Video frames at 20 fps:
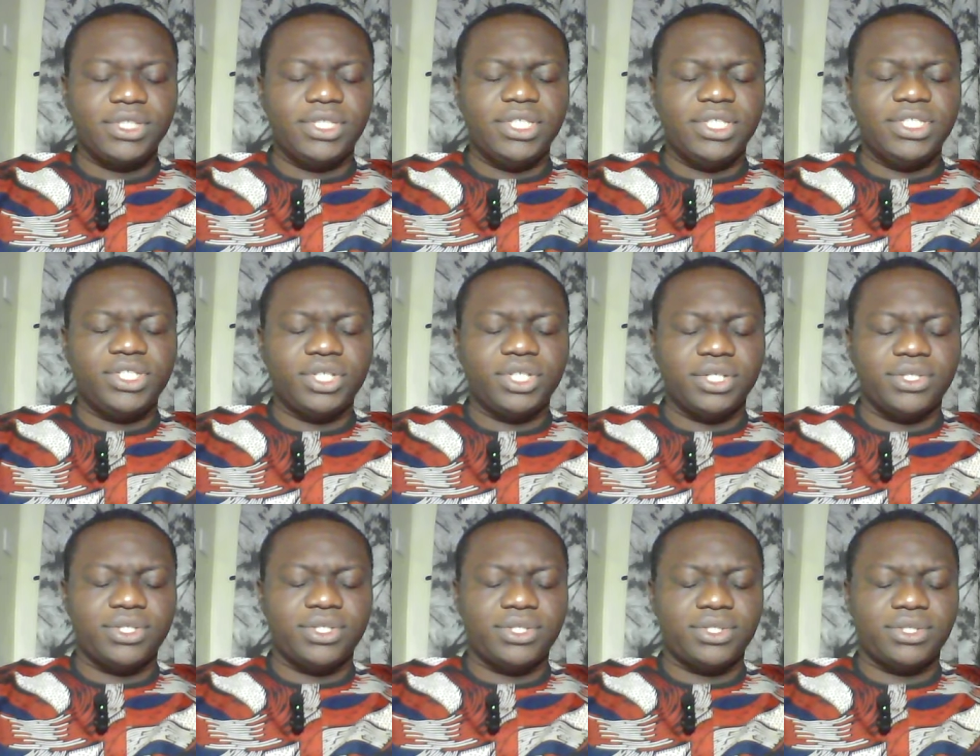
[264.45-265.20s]
Teach
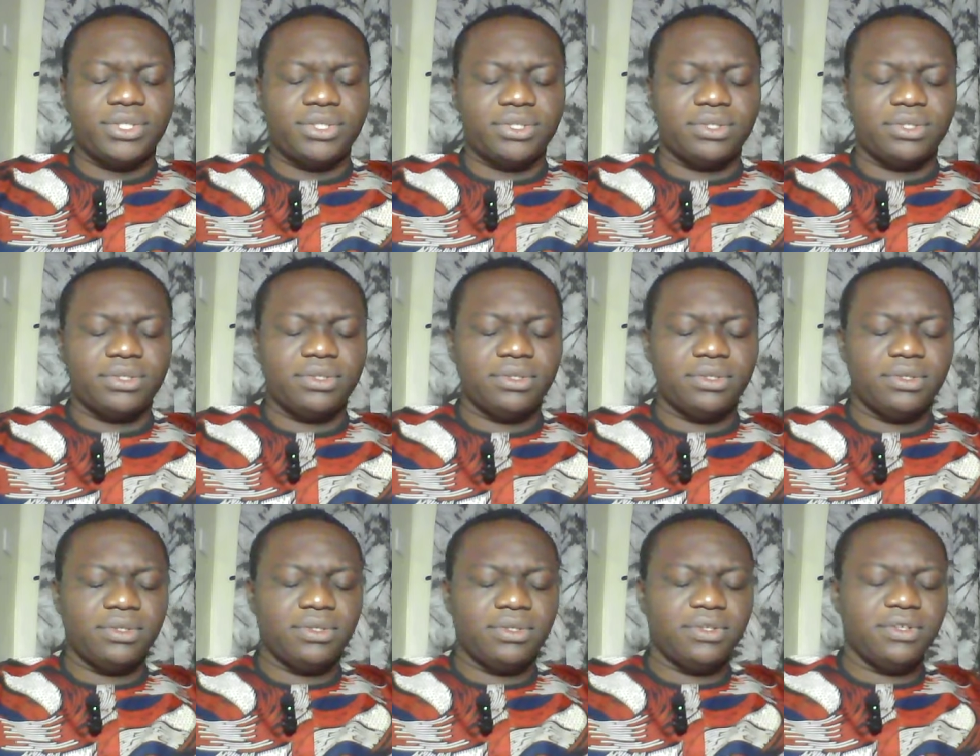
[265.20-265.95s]
us.
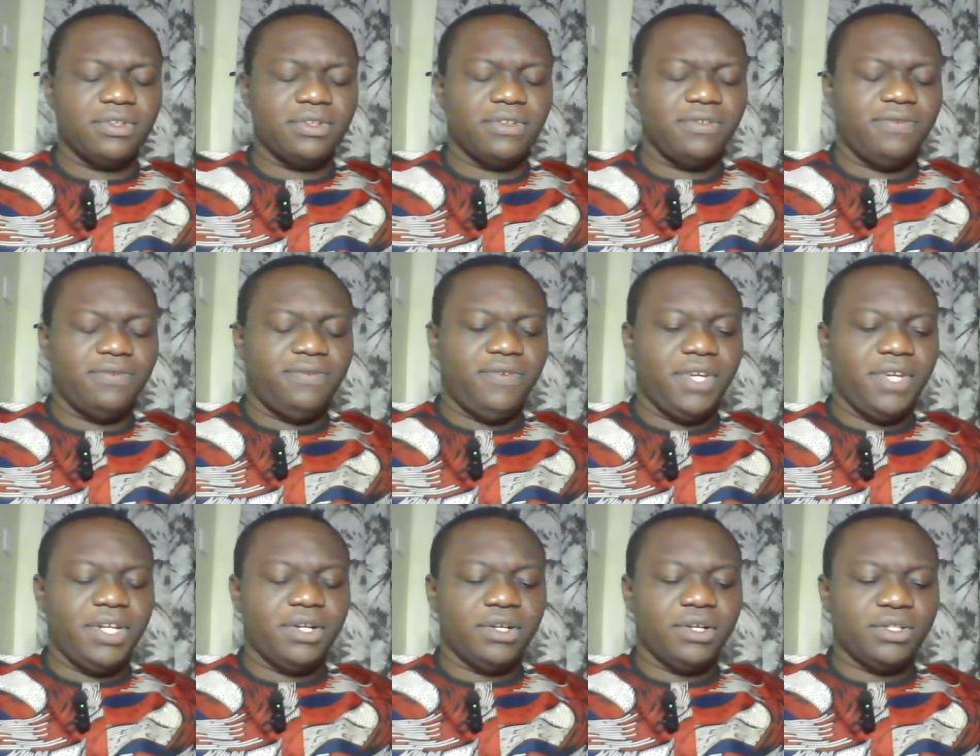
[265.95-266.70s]

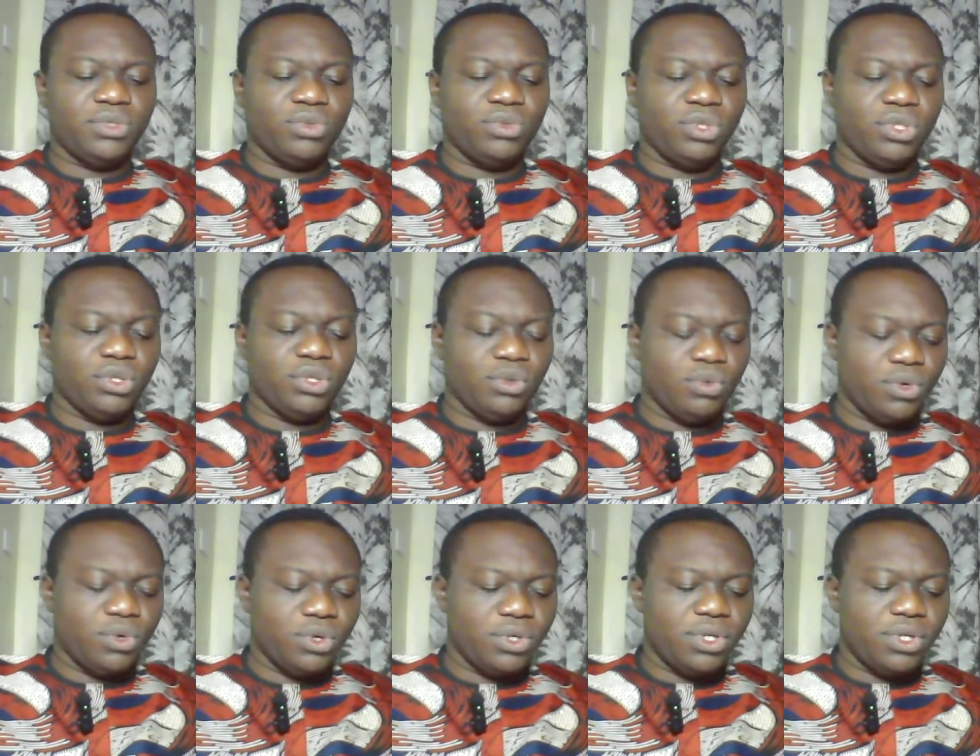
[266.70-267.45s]
Feed us with your
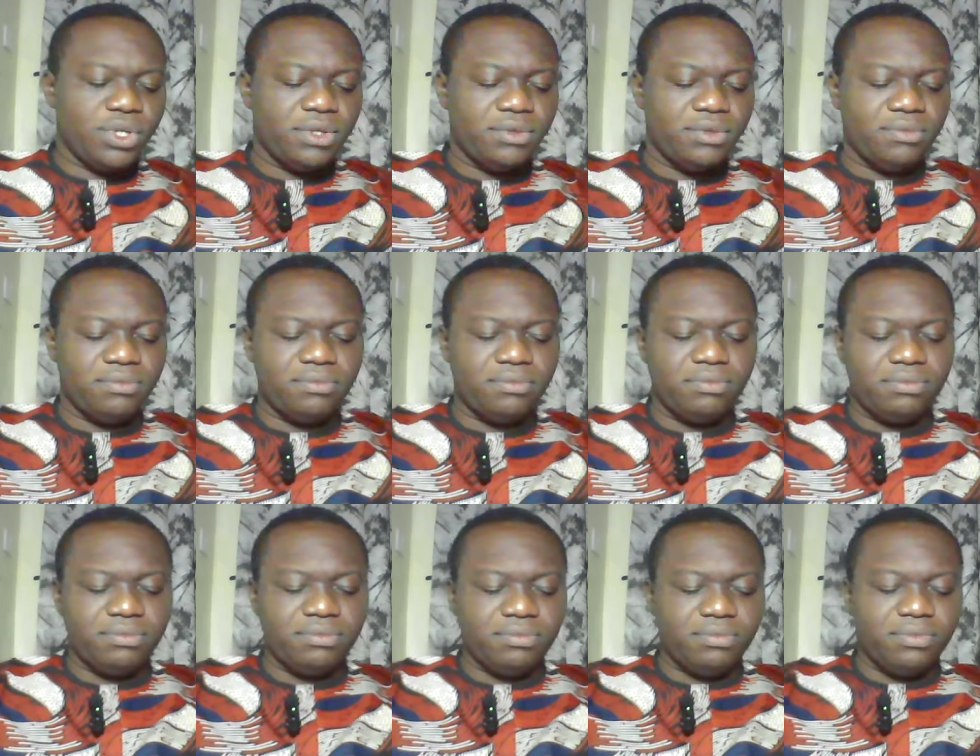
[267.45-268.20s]
word.
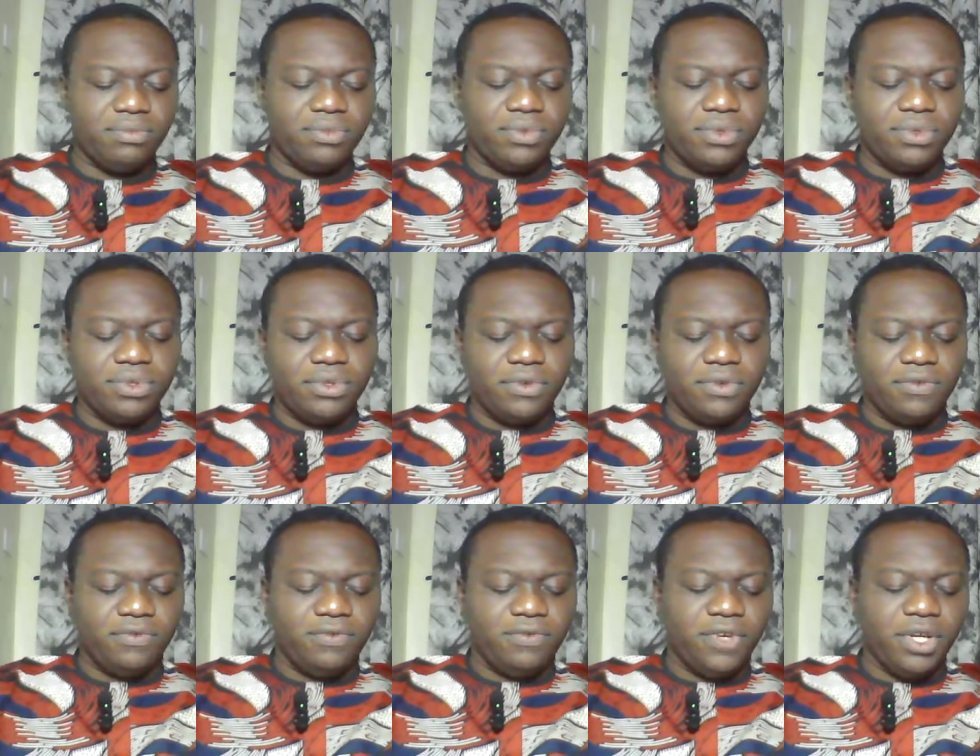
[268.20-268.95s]

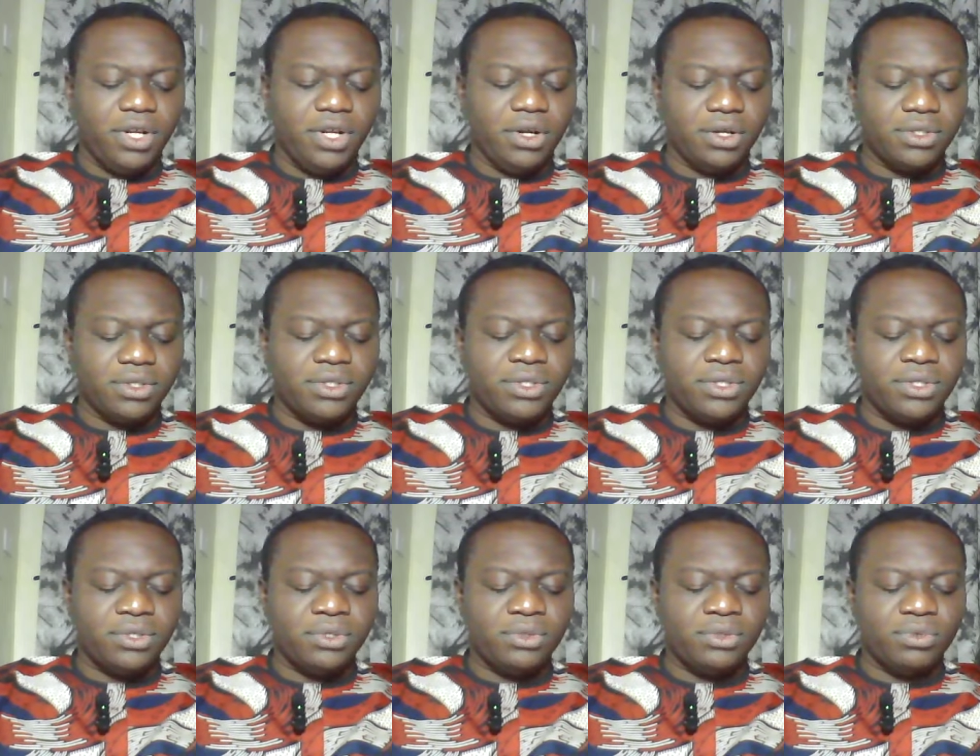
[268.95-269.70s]
Feed
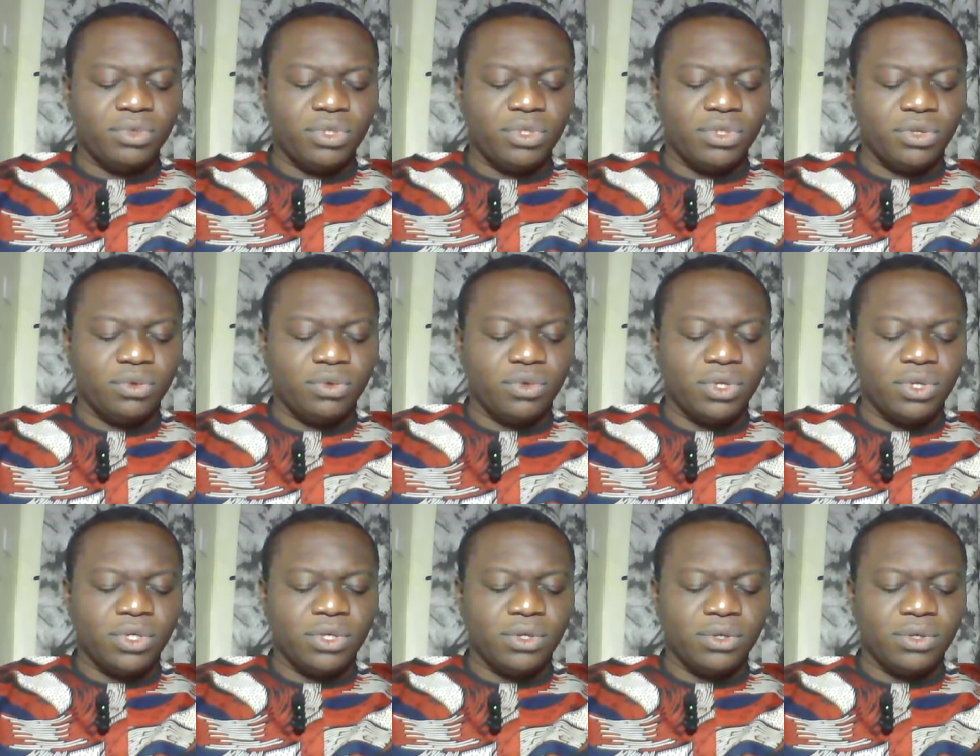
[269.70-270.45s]
us with your
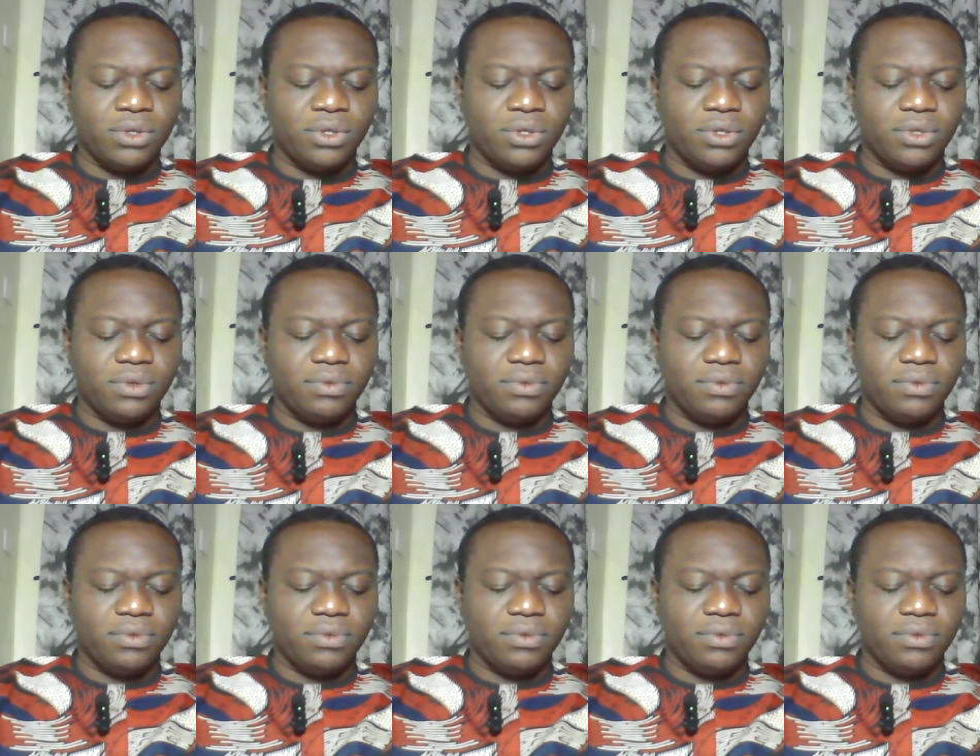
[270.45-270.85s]
word, Lord.